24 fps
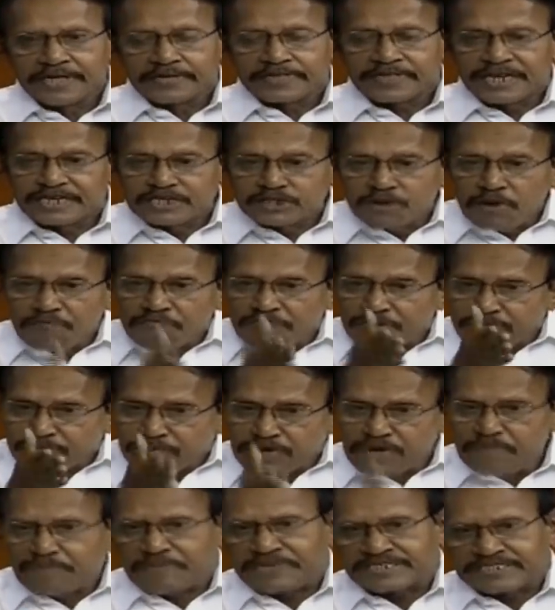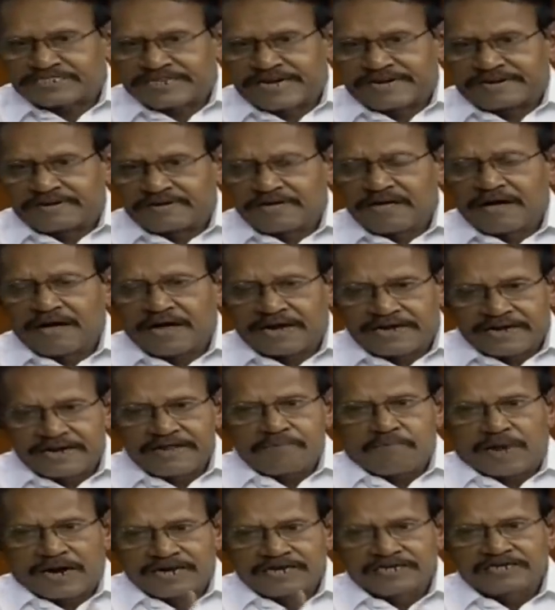That is why 50% already
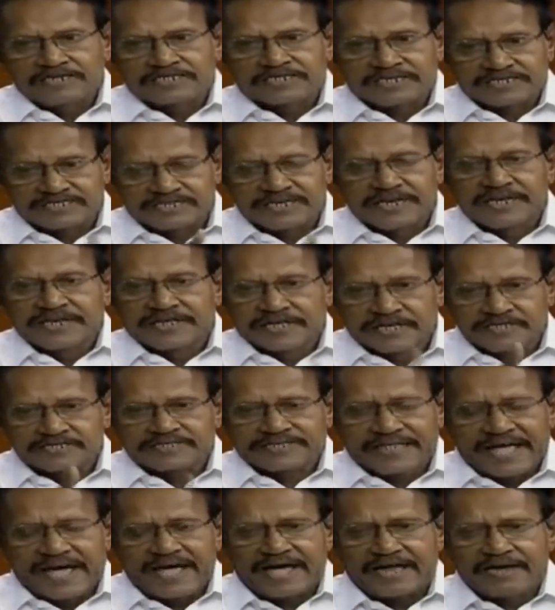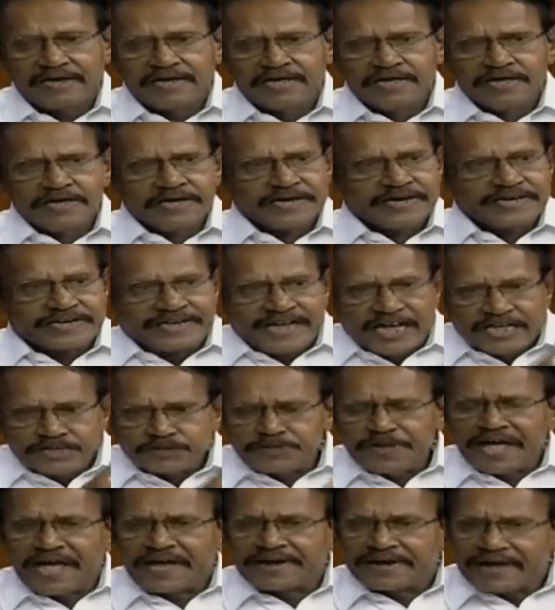what is the ceiling is there. It has to
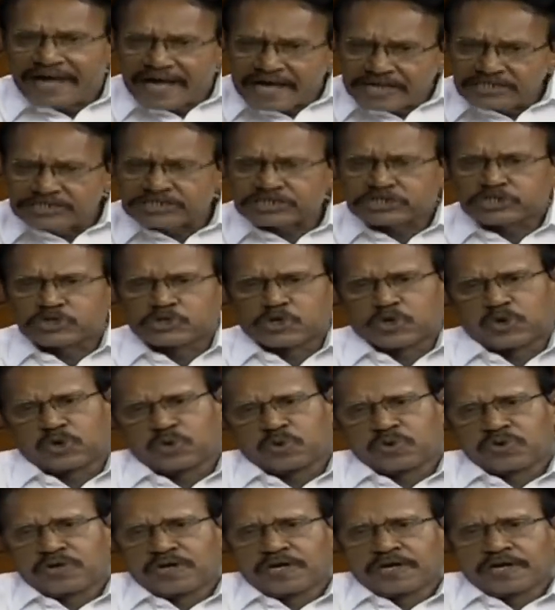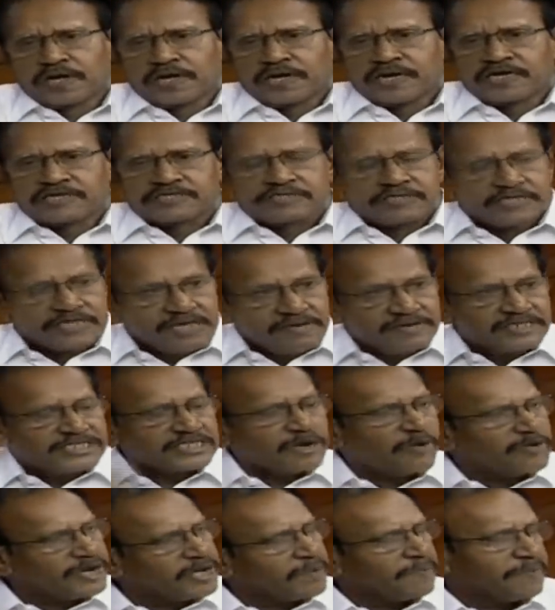be enhanced to even
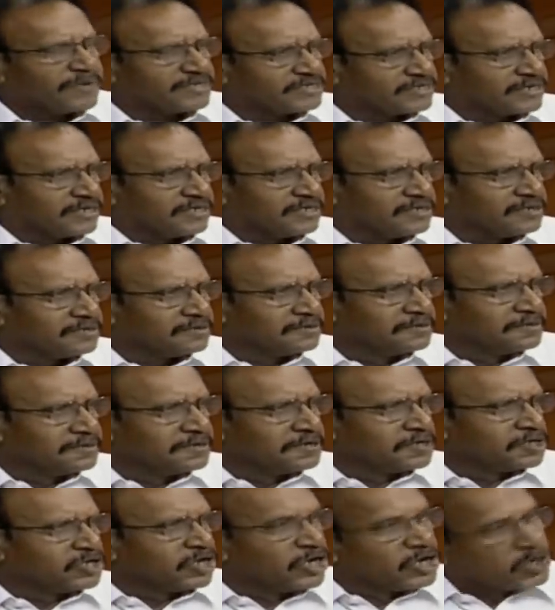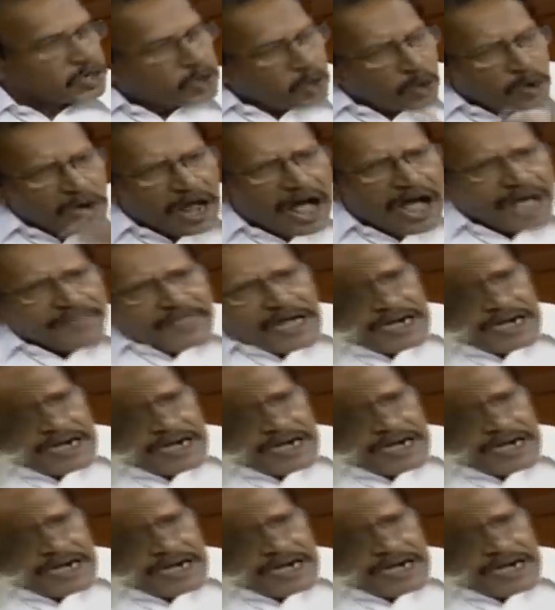70% to include all